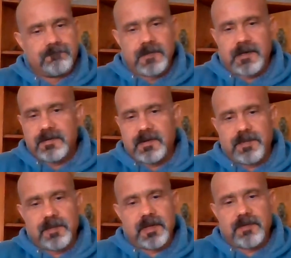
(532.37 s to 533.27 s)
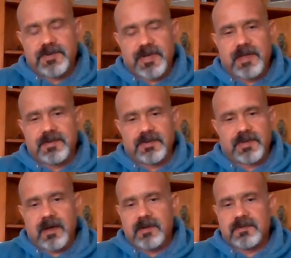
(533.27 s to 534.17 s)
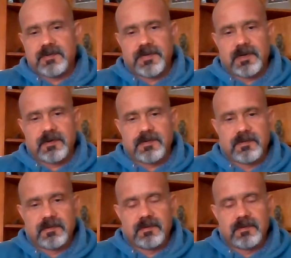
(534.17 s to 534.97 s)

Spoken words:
Like I said, people haven't changed in thousands of years.